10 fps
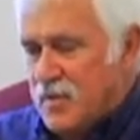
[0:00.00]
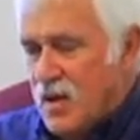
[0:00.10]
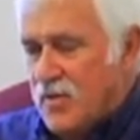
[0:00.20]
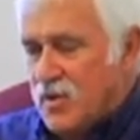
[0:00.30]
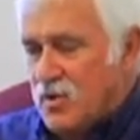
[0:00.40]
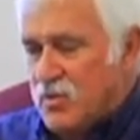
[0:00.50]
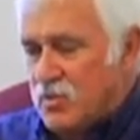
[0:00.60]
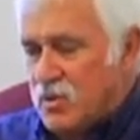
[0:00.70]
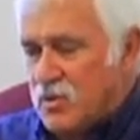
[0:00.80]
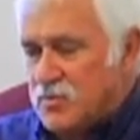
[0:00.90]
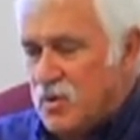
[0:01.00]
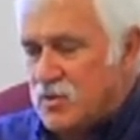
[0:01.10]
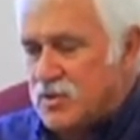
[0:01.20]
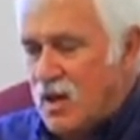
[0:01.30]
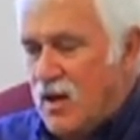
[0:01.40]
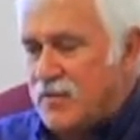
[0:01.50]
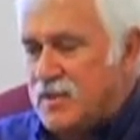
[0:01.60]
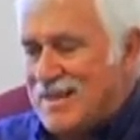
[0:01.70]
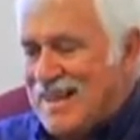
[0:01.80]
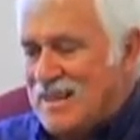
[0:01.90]
Although the rule is most
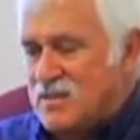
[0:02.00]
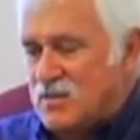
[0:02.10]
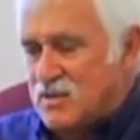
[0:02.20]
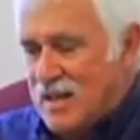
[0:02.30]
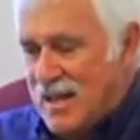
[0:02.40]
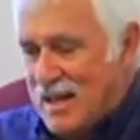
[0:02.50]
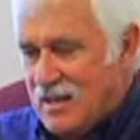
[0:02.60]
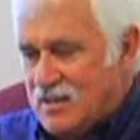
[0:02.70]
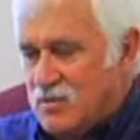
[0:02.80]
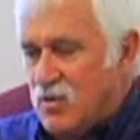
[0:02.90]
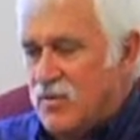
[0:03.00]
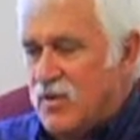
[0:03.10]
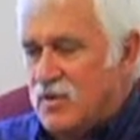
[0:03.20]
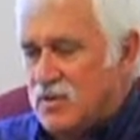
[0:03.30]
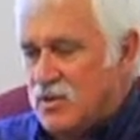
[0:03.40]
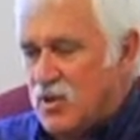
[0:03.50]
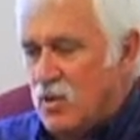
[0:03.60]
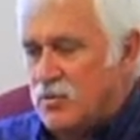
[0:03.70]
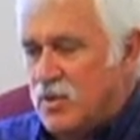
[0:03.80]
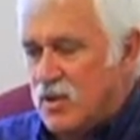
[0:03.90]
often exercised where there is a
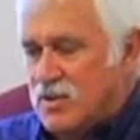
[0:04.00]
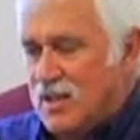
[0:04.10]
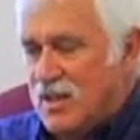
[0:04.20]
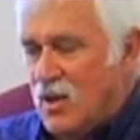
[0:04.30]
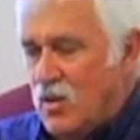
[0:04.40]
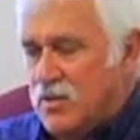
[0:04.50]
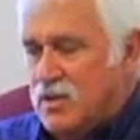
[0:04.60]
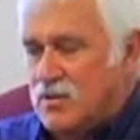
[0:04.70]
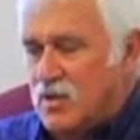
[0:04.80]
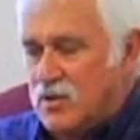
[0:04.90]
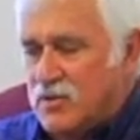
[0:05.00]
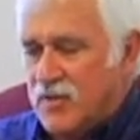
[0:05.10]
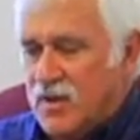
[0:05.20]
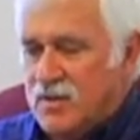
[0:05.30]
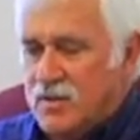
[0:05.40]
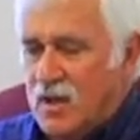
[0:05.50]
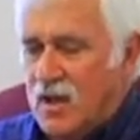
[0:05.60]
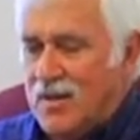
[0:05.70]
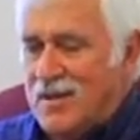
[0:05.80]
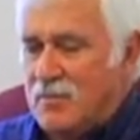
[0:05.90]
sole trustee holding the trust fund
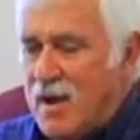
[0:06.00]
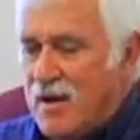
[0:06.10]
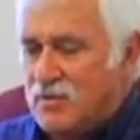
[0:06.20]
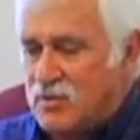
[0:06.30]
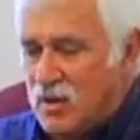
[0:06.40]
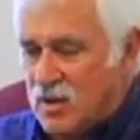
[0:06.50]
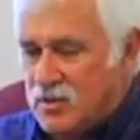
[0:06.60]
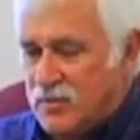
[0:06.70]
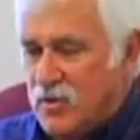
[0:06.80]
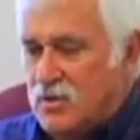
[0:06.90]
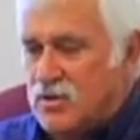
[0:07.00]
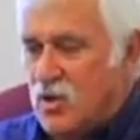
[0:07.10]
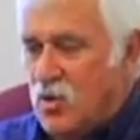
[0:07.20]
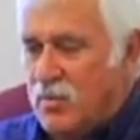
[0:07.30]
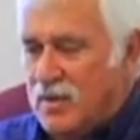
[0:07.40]
on a bare trust for a sole